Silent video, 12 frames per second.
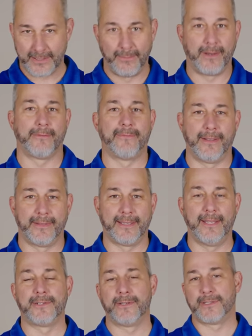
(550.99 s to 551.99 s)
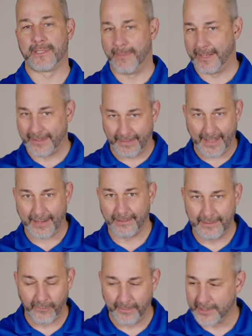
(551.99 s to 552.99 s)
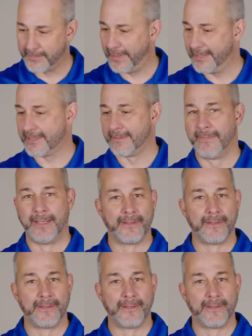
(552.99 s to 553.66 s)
to modify the kitchen to make that a livable space.